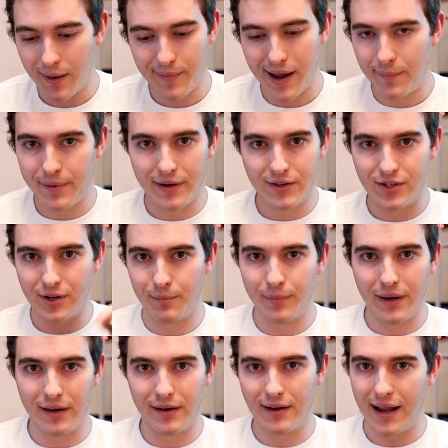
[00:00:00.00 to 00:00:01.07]
I'm happy to jump
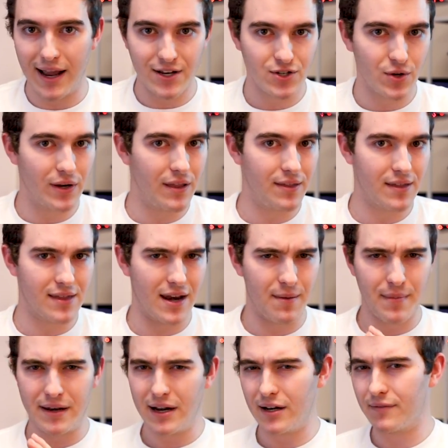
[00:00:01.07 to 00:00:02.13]
in and answer anything that I
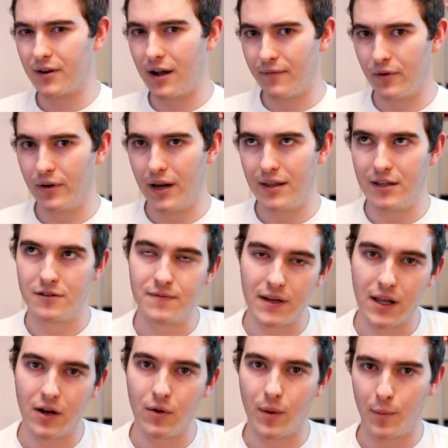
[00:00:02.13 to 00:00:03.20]
may not have covered in this video.